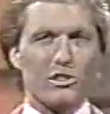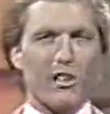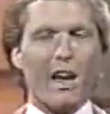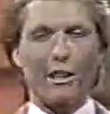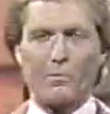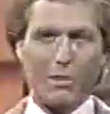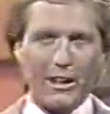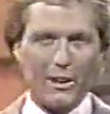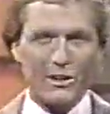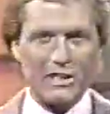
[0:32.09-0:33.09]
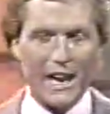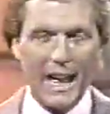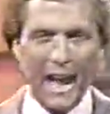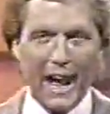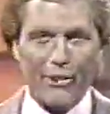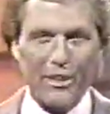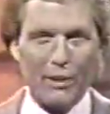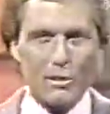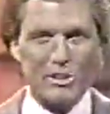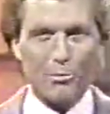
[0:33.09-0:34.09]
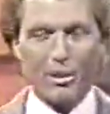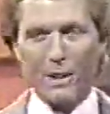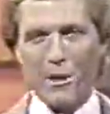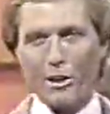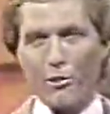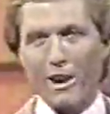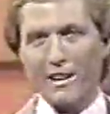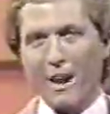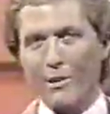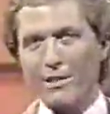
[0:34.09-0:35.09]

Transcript: solid players. I think we should bring him out right now